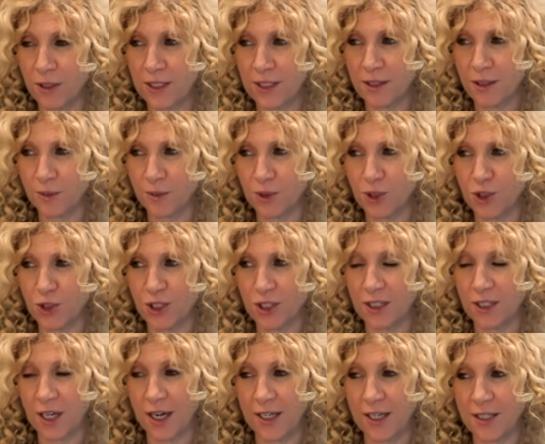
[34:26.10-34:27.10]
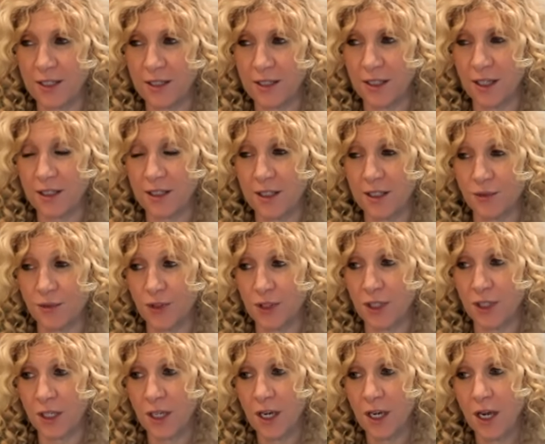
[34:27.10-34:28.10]
oyster, which is nice. Uh,
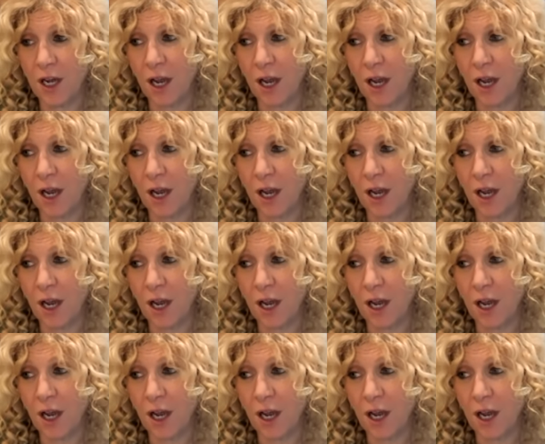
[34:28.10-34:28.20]
different,